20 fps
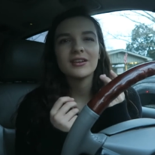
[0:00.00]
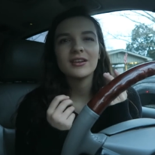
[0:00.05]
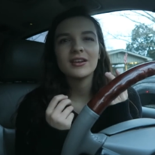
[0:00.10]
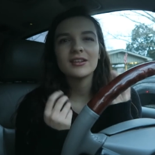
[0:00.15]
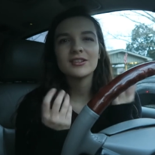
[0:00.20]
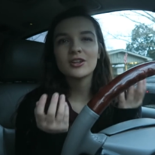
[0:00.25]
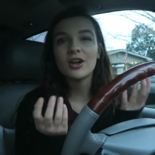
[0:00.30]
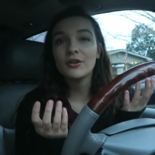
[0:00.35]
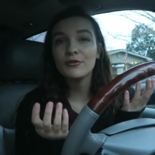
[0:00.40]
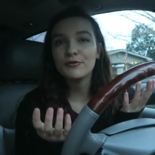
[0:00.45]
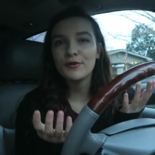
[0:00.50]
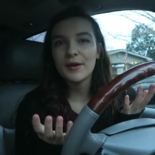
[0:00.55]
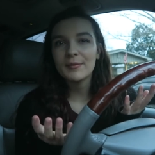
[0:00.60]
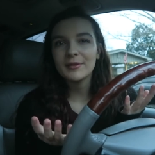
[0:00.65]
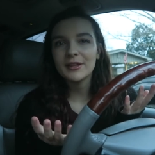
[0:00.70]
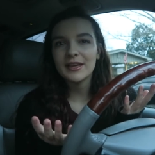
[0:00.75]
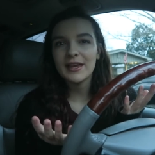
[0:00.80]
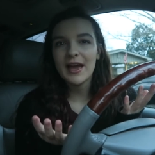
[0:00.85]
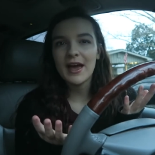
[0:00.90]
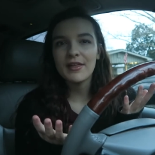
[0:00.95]
it's called
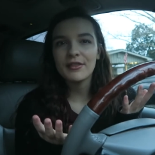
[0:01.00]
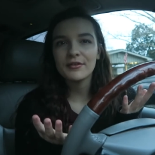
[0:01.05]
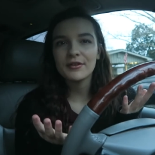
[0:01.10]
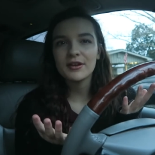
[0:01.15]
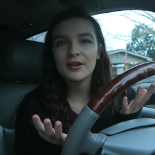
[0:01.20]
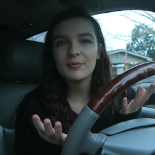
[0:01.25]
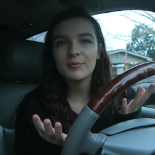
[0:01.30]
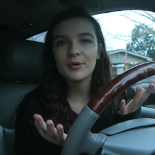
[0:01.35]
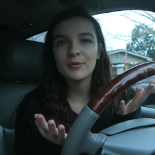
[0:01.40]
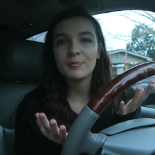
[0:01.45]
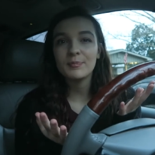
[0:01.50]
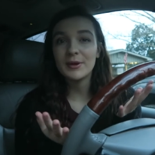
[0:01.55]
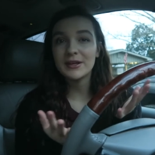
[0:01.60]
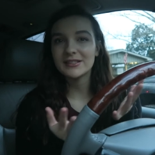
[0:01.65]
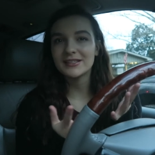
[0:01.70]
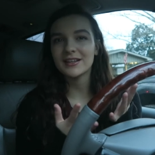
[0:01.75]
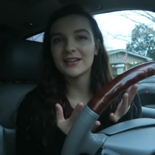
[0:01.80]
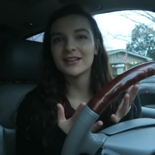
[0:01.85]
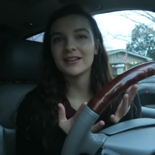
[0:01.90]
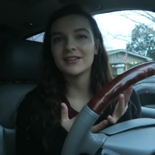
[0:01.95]
Family Gathering, but
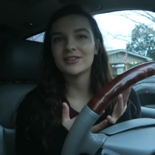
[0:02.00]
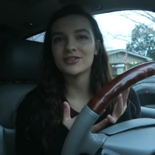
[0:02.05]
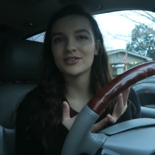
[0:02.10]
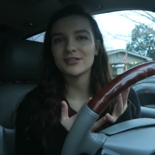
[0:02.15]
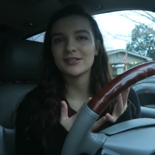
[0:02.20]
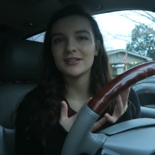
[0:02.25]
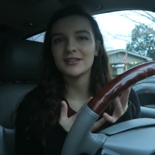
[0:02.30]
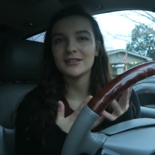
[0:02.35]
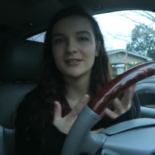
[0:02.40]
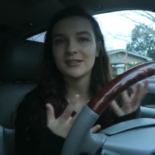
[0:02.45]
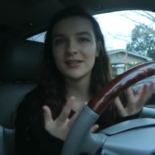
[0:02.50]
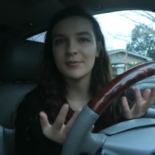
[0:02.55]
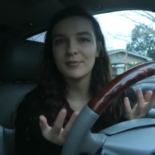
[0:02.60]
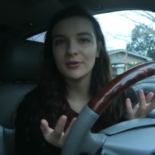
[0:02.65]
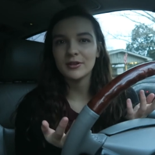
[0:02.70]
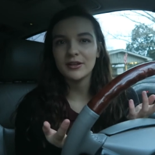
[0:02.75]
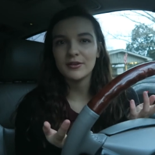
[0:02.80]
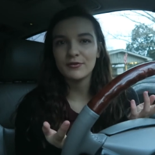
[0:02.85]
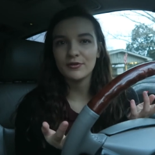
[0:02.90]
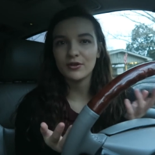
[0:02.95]
basically it's just an
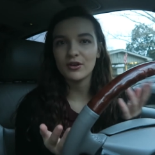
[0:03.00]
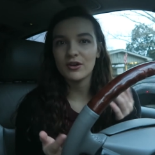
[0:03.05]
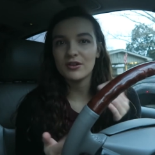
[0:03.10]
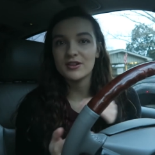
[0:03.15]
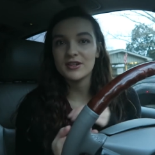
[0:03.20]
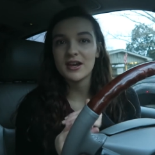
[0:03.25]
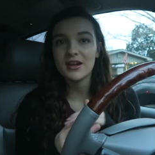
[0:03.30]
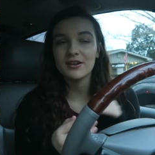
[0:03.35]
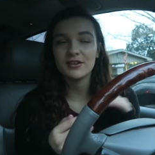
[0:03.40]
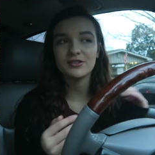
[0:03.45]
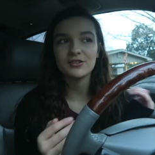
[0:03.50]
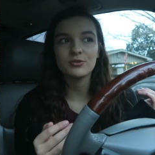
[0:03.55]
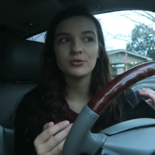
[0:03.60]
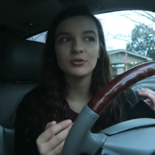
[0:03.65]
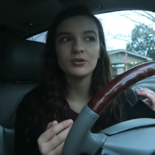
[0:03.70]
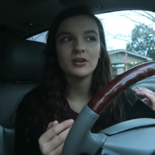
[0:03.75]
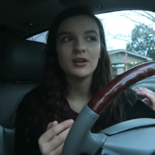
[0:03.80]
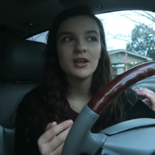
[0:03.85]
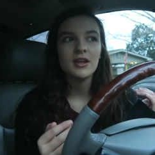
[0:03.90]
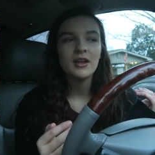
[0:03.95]
assembly for our entire
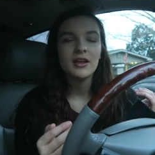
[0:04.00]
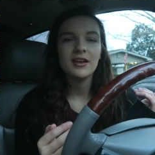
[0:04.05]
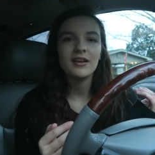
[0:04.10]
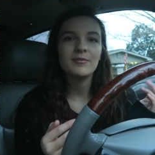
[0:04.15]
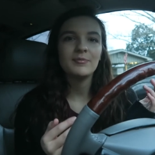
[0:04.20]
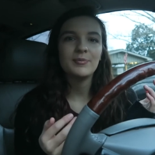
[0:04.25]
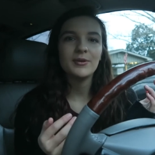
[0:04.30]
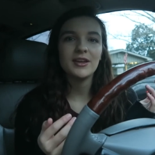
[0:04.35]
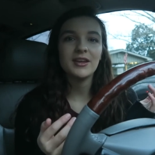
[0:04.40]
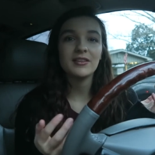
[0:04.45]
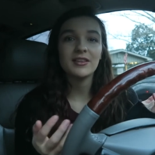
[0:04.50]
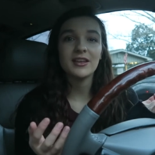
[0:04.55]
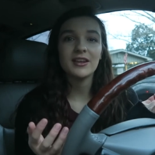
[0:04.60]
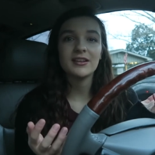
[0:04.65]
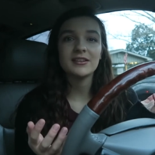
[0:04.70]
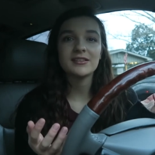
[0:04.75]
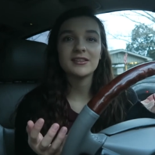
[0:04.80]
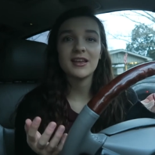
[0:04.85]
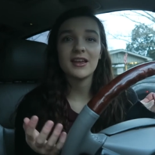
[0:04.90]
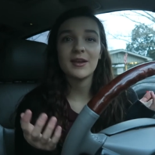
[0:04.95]
school, and being that
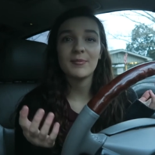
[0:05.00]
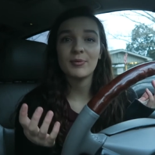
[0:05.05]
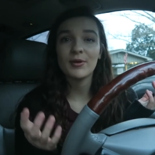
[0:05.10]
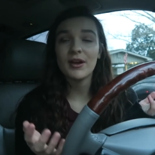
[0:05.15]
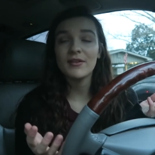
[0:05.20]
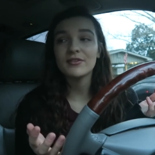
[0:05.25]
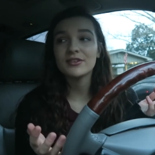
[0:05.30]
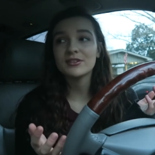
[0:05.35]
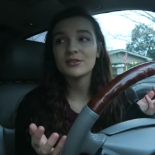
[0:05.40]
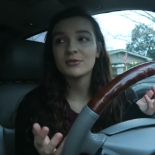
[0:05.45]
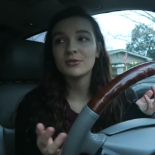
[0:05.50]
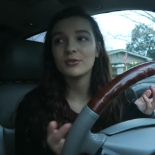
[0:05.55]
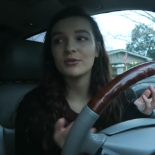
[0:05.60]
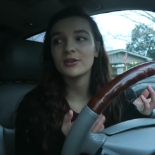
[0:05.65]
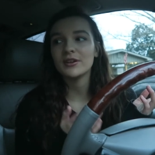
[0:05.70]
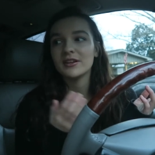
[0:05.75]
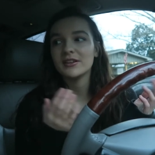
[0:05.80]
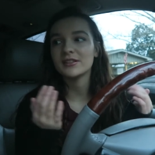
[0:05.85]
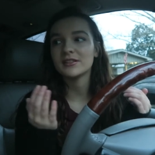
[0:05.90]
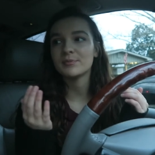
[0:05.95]
it's a private school,
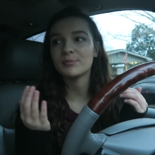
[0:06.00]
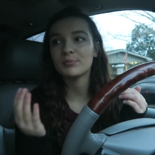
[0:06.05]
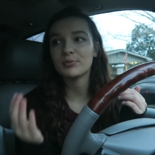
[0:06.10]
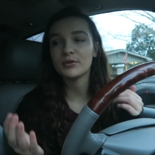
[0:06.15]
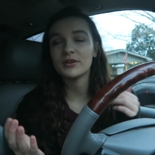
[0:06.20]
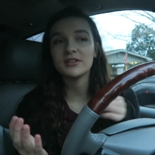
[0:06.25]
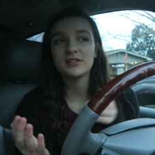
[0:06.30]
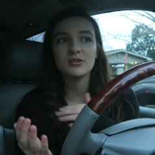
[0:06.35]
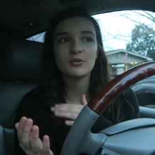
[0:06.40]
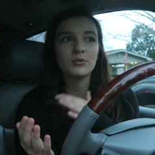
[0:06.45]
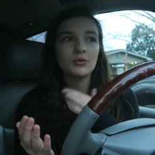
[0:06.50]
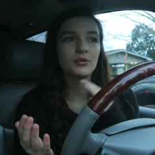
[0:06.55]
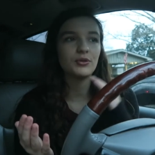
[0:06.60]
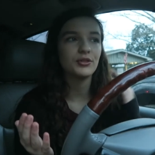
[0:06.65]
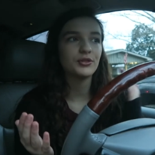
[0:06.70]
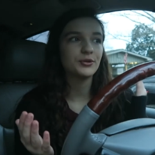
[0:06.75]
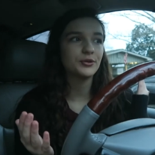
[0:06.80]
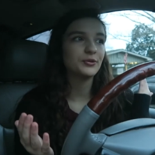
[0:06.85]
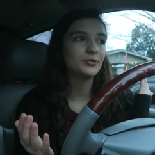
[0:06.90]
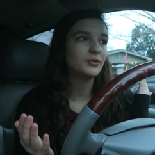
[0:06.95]
it's preschool
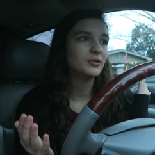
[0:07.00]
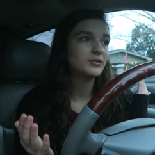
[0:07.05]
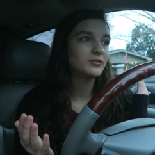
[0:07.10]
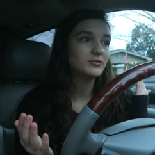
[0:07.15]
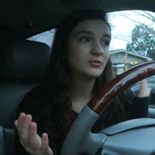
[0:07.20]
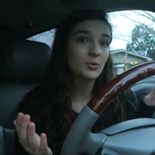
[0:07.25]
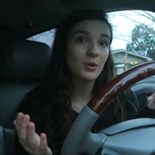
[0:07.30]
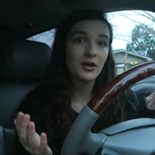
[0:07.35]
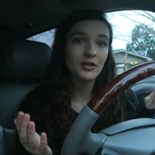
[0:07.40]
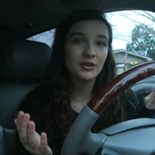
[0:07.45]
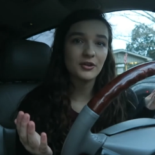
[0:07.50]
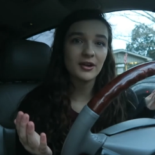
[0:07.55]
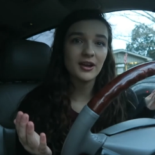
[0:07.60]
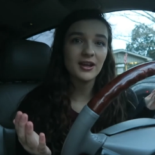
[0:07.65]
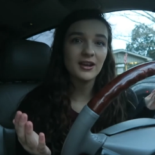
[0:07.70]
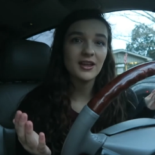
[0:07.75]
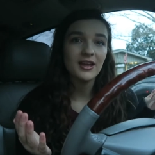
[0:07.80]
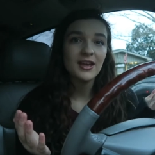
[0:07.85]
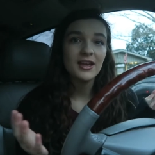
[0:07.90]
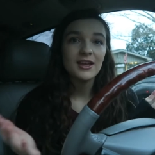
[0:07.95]
through twelfth
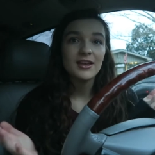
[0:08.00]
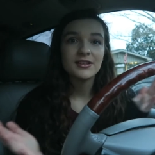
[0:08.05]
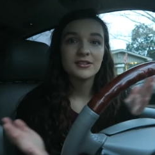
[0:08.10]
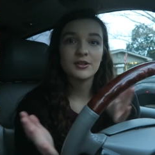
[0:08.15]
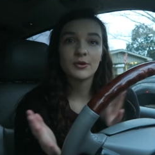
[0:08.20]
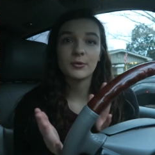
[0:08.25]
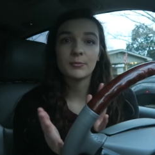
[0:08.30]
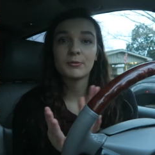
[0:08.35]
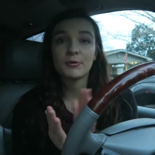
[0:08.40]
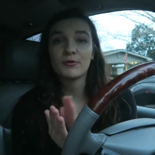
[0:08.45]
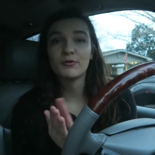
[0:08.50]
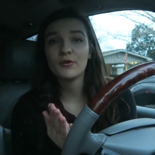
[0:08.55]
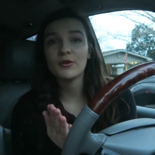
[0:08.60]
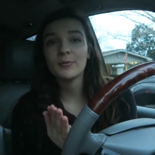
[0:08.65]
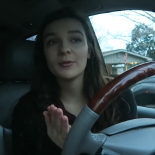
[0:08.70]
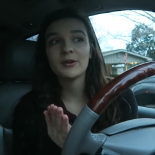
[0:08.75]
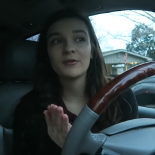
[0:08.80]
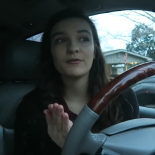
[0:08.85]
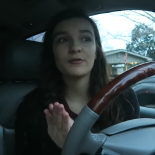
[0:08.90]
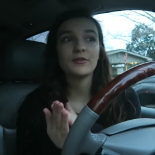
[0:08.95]
grade, so we're
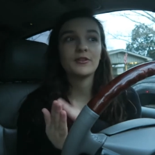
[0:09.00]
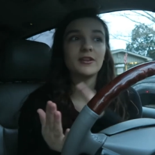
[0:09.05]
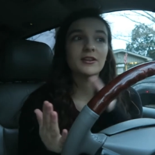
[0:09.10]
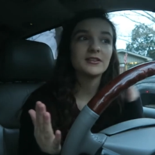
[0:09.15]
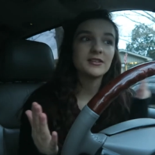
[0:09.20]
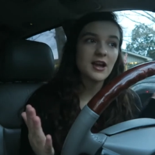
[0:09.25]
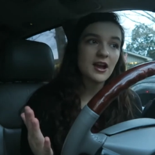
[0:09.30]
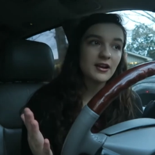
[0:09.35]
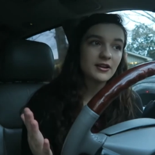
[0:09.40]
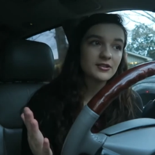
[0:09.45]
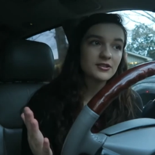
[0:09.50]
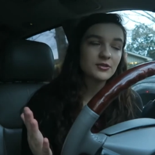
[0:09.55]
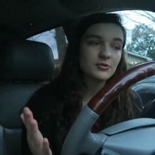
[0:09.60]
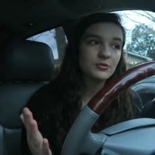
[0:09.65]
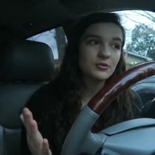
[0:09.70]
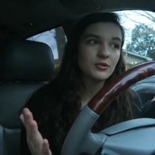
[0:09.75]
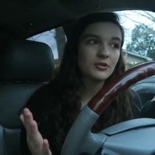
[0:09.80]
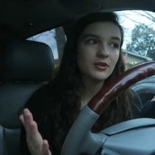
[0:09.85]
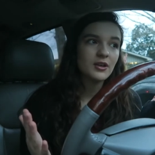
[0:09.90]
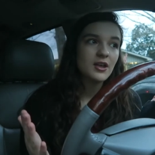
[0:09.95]
performing for the entire
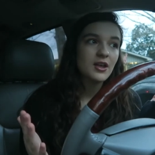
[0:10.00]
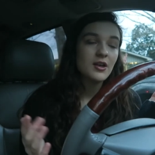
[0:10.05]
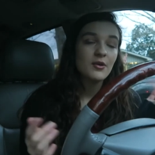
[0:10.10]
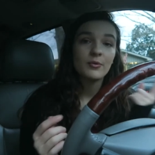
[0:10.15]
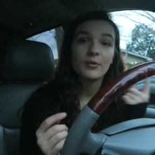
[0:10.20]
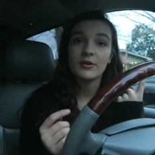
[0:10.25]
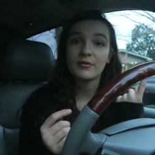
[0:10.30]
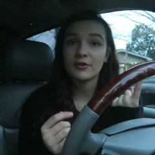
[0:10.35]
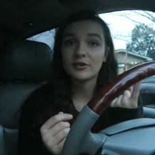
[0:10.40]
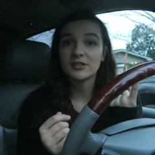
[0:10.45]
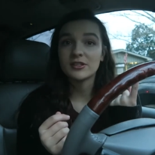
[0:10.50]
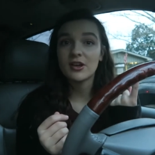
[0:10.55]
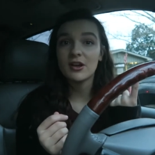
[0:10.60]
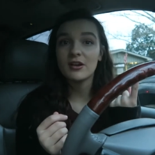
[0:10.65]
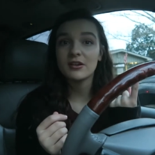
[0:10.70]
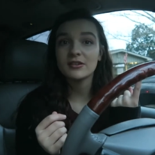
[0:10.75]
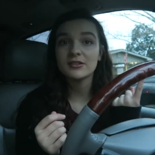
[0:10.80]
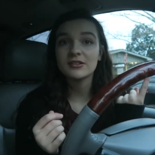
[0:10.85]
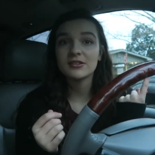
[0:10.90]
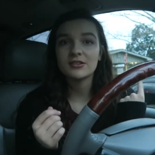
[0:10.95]
school one of our
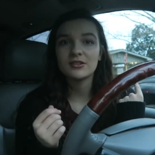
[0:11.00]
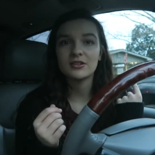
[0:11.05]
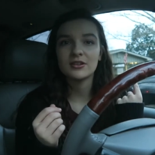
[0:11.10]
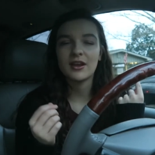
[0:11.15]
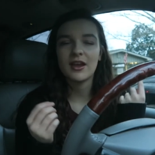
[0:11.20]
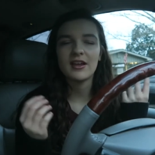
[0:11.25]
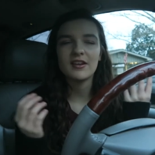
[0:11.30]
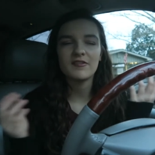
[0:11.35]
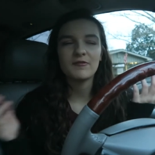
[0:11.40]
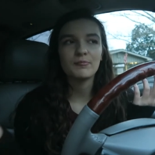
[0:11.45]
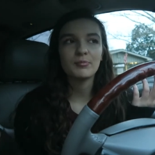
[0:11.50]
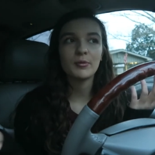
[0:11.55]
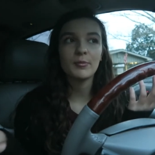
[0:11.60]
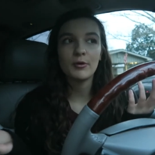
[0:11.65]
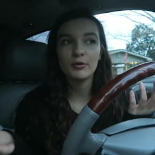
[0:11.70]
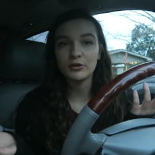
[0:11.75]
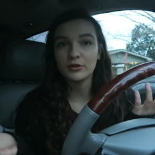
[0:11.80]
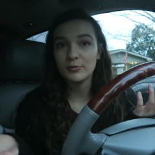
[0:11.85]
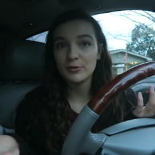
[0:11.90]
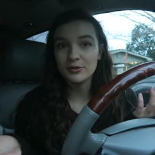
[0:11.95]
songs to kind of
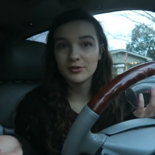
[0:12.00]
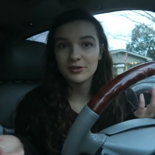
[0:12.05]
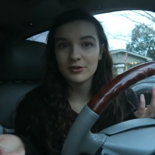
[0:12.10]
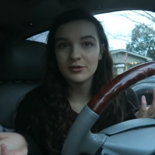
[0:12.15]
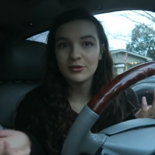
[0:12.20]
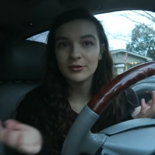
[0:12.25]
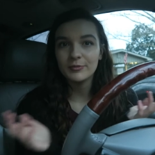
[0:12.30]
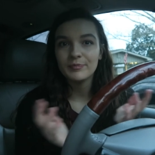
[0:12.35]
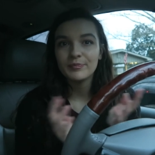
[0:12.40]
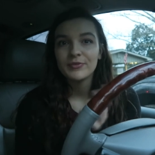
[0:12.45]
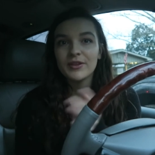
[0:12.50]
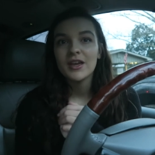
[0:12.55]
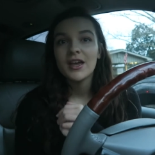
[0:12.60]
promote the musical.